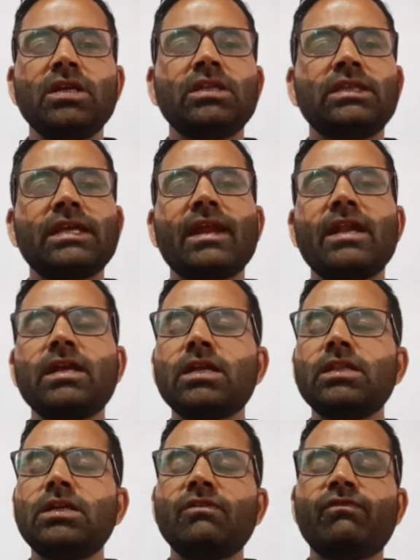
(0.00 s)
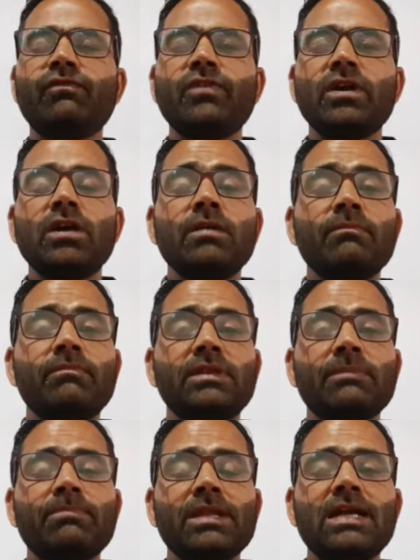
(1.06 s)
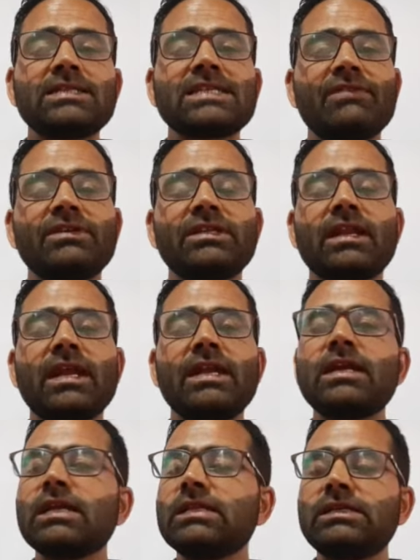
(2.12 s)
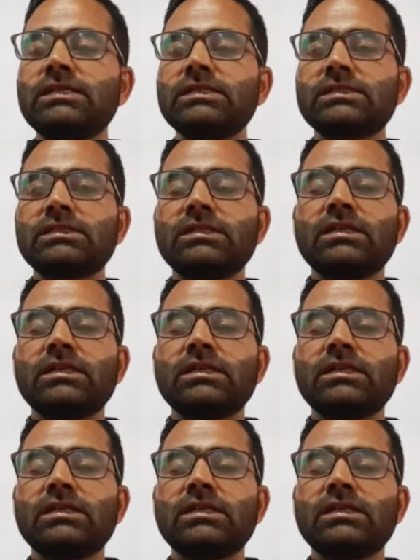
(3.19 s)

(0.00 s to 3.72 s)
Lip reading: the plants having the red colors